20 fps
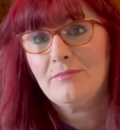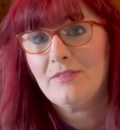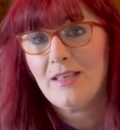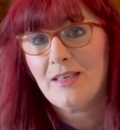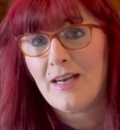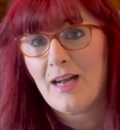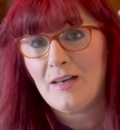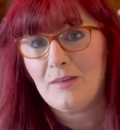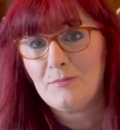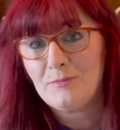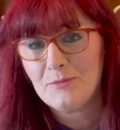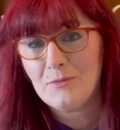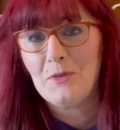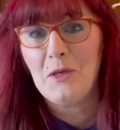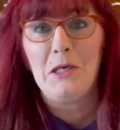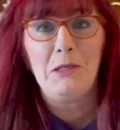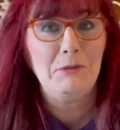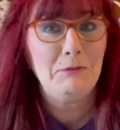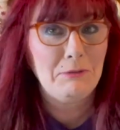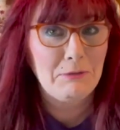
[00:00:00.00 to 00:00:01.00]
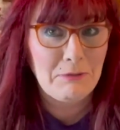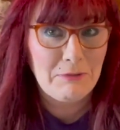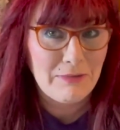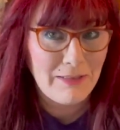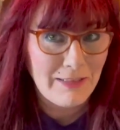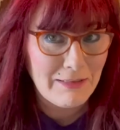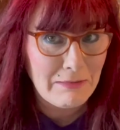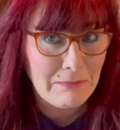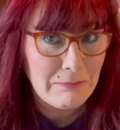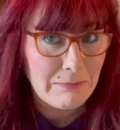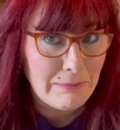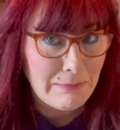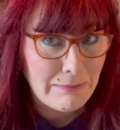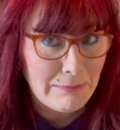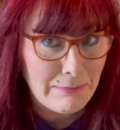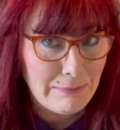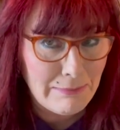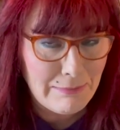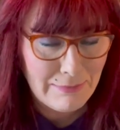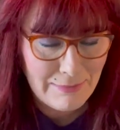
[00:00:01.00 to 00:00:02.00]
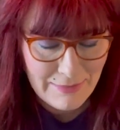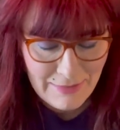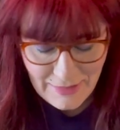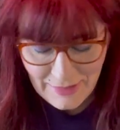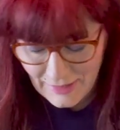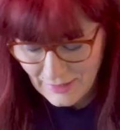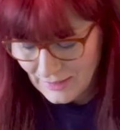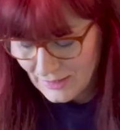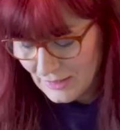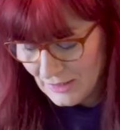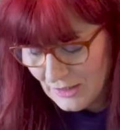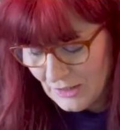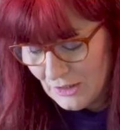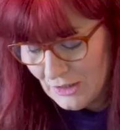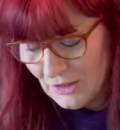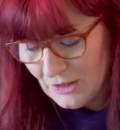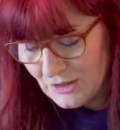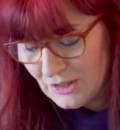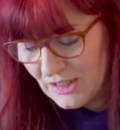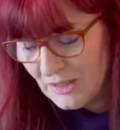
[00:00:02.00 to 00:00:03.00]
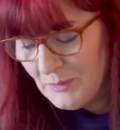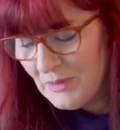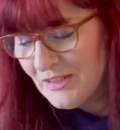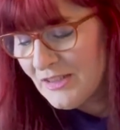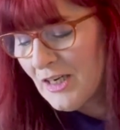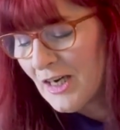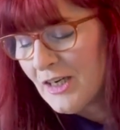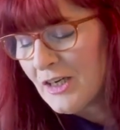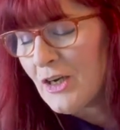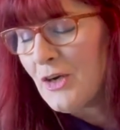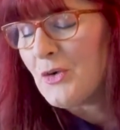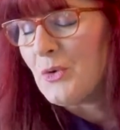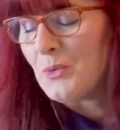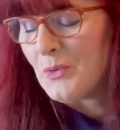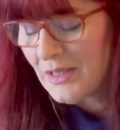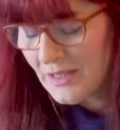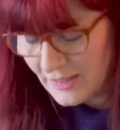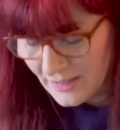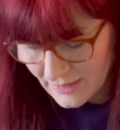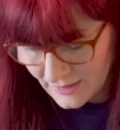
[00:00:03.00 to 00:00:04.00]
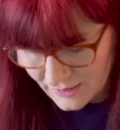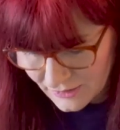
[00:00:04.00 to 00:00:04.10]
Get out. Like, okay. So then we decided to go to Riddings,